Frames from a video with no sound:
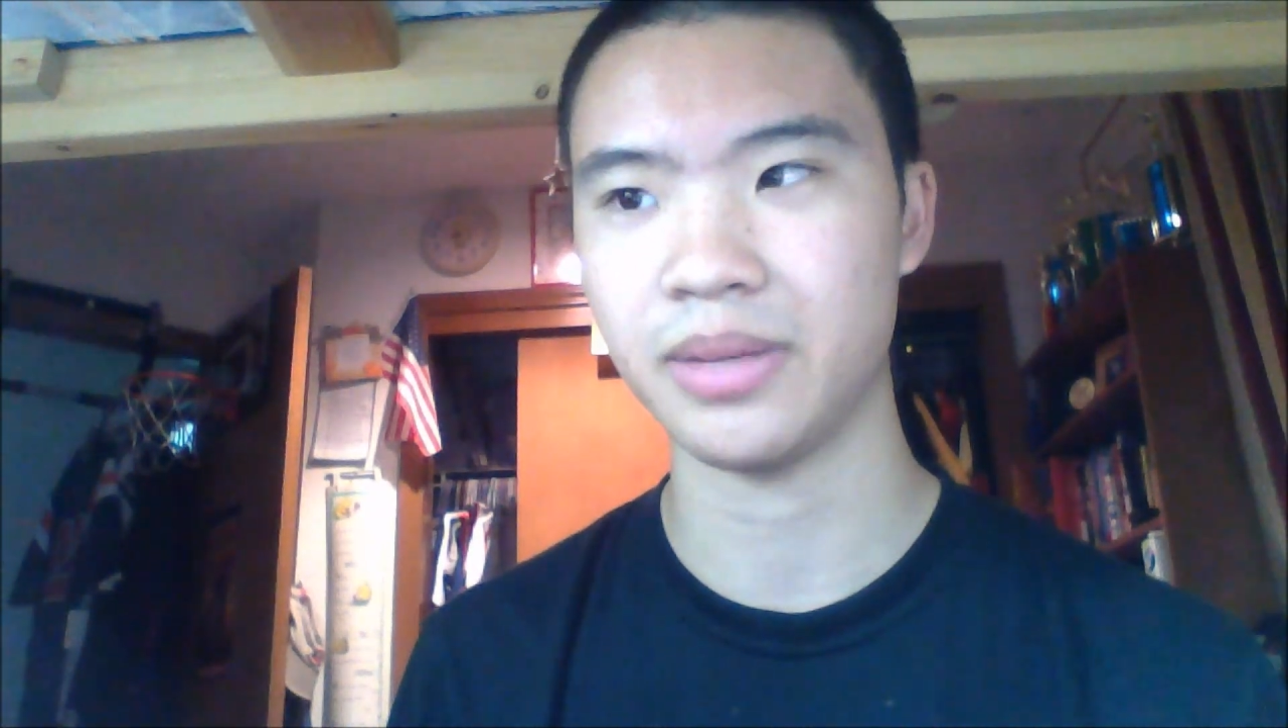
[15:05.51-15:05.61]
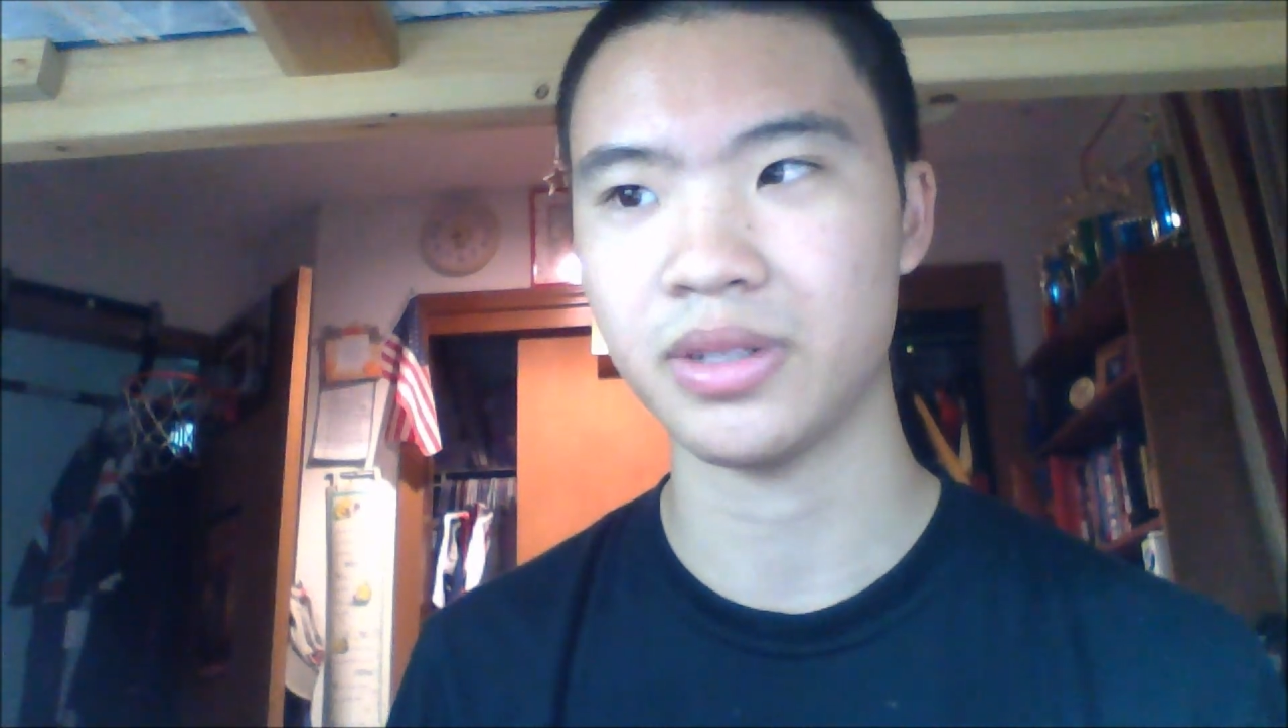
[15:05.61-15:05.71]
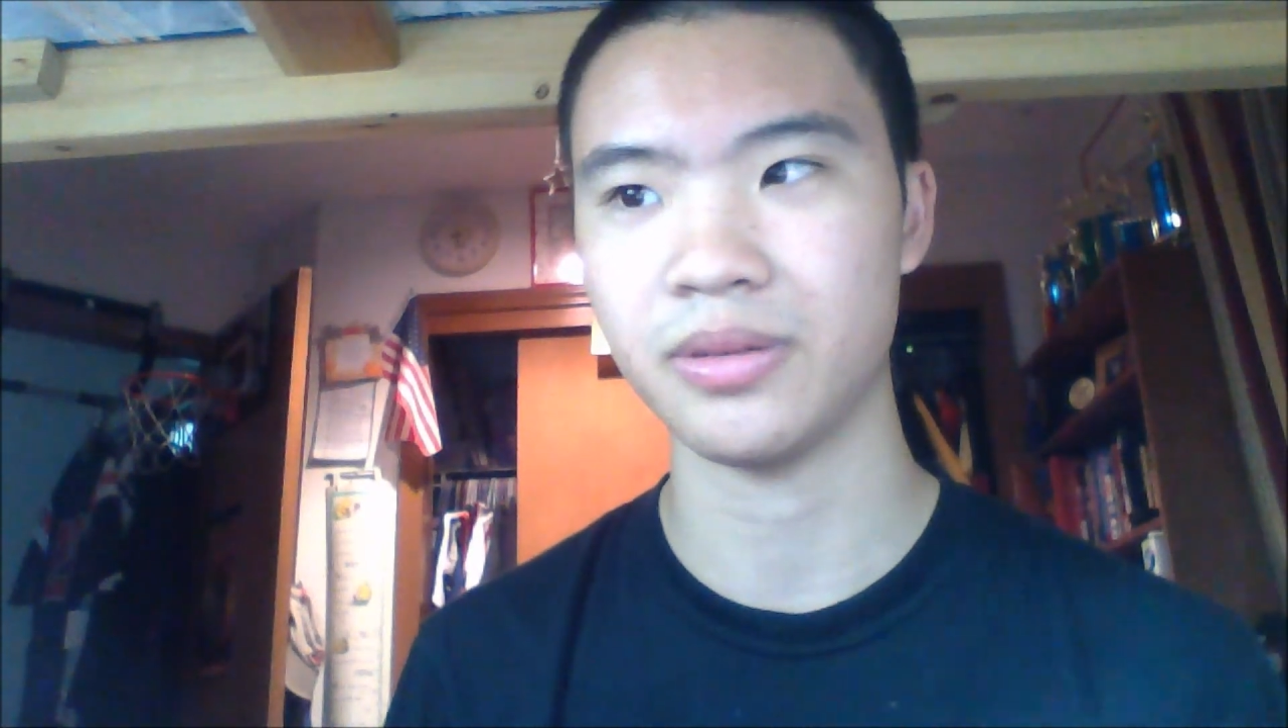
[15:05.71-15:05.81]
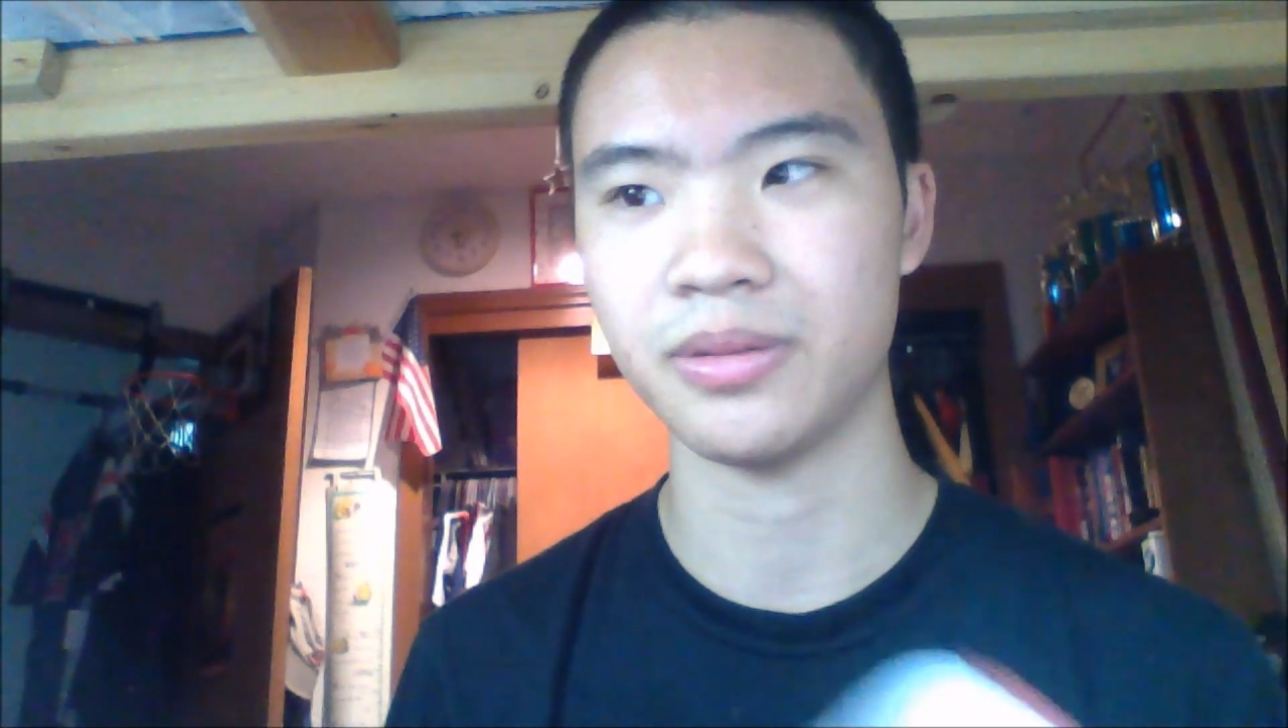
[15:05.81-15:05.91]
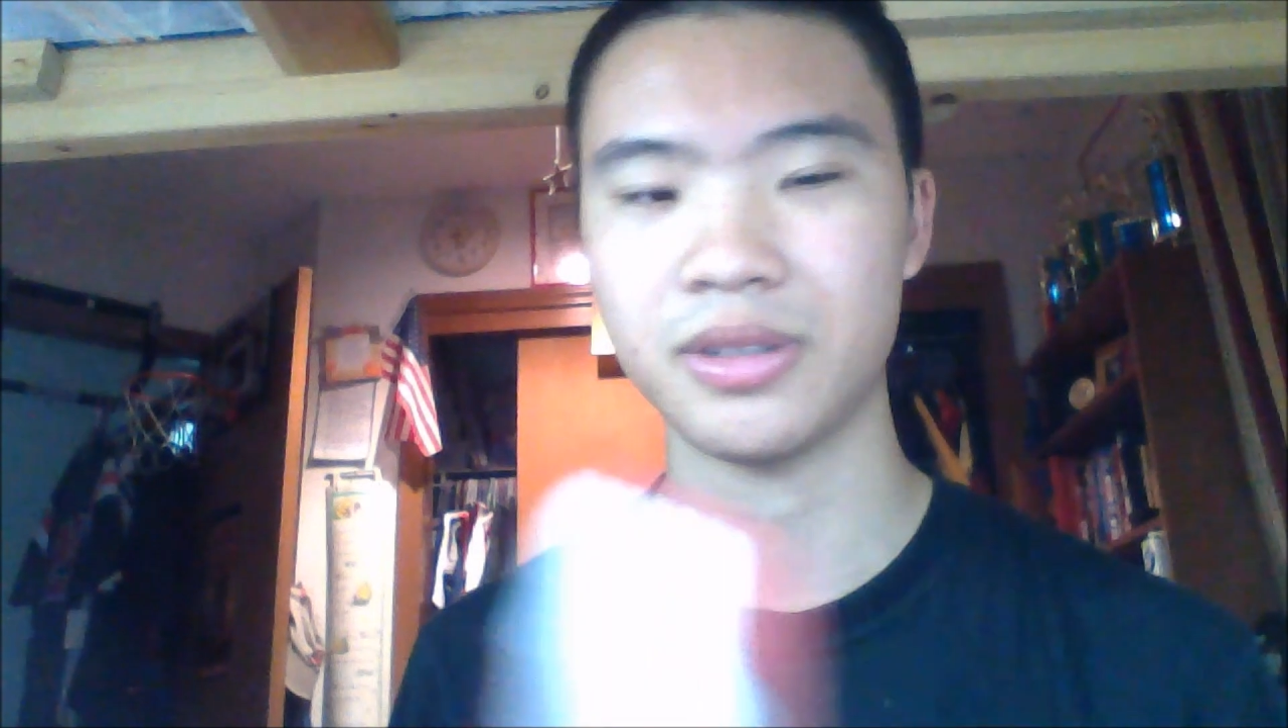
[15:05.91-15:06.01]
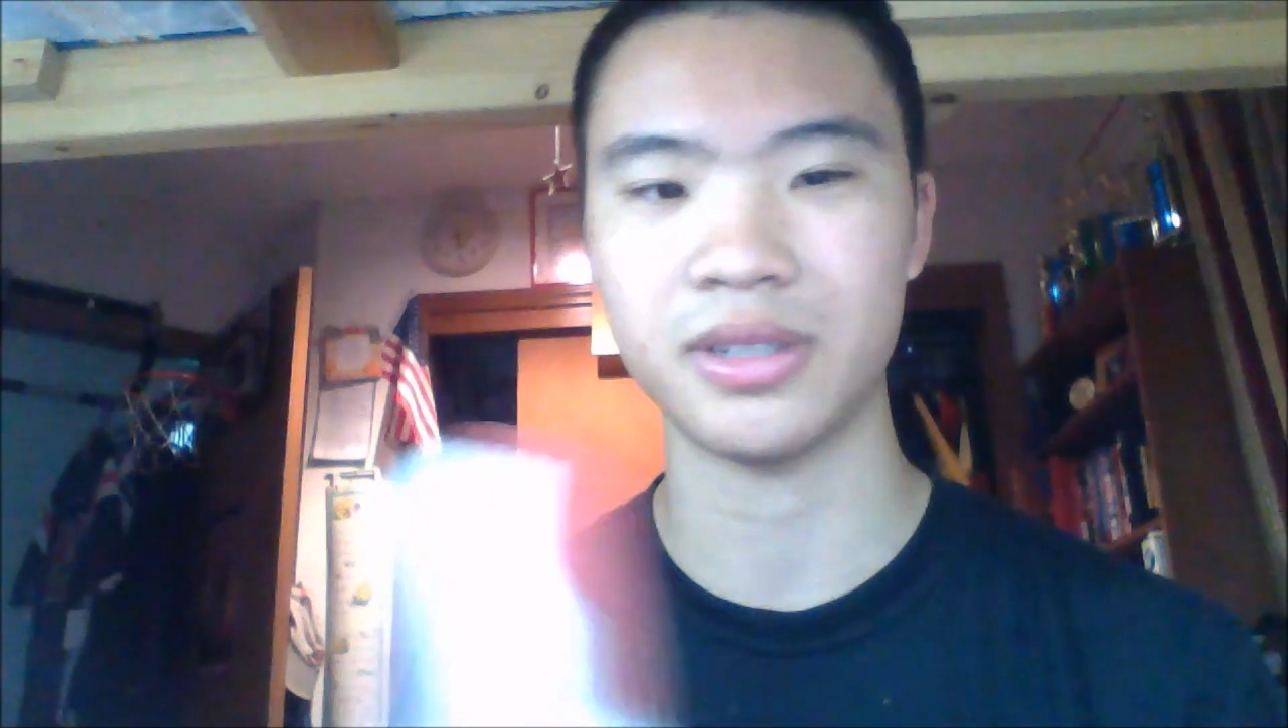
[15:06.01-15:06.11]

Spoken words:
so, which